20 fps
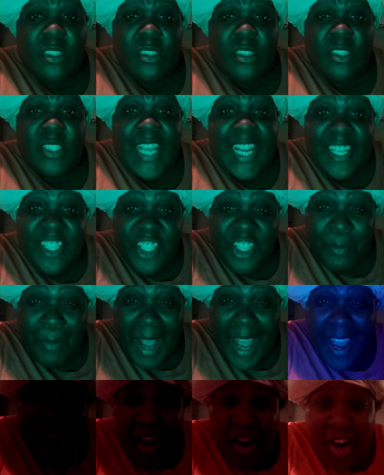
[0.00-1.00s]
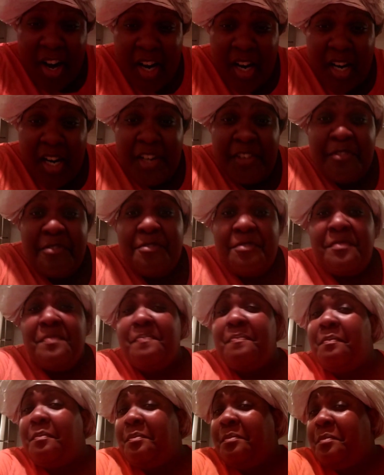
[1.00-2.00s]
section my hair off
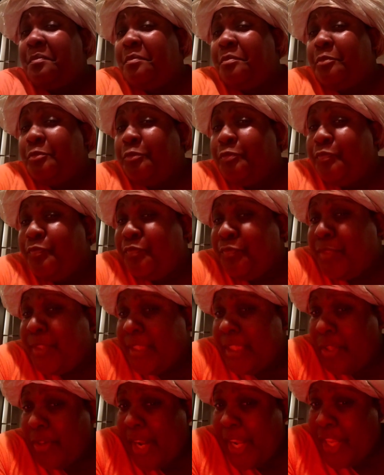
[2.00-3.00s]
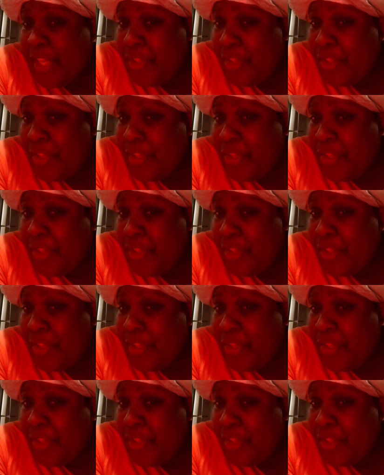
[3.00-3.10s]
so they